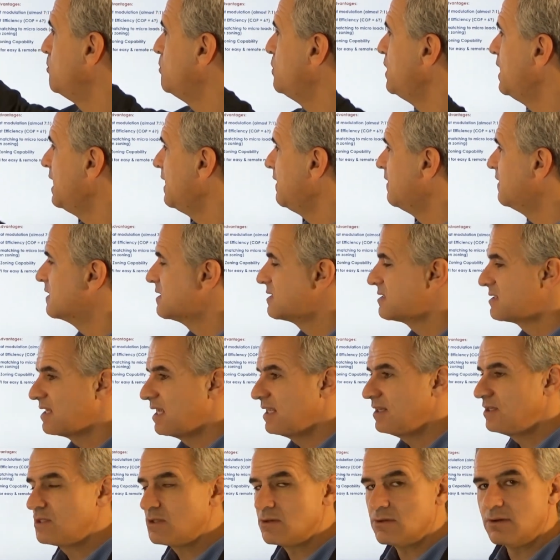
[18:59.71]
being the
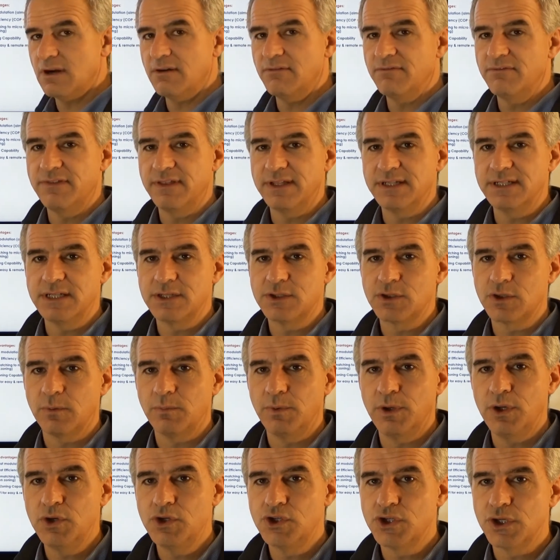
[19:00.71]
center of the
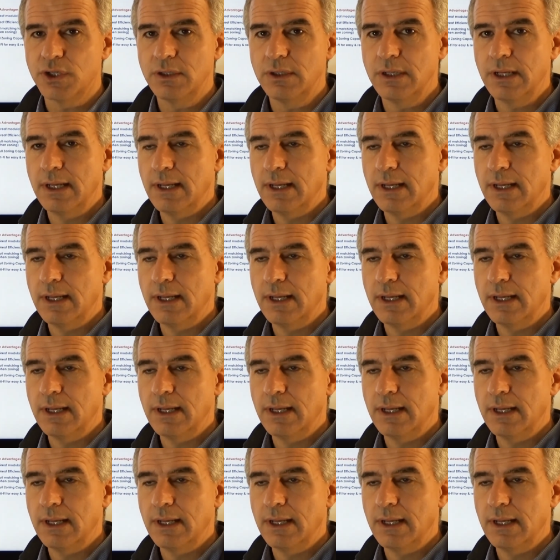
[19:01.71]
distribution